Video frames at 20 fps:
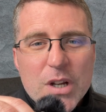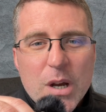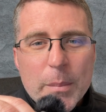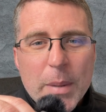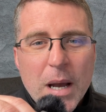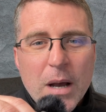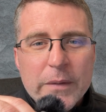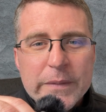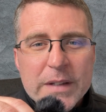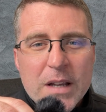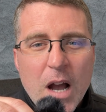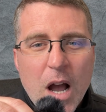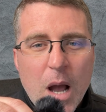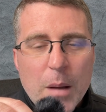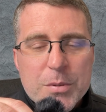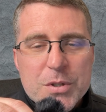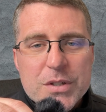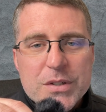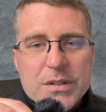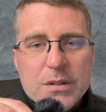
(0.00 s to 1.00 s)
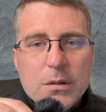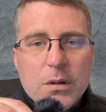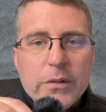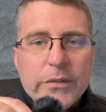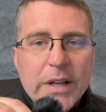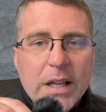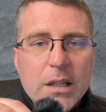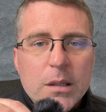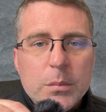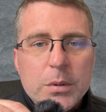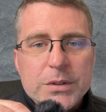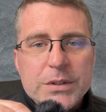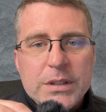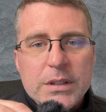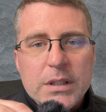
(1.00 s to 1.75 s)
about the options that are available to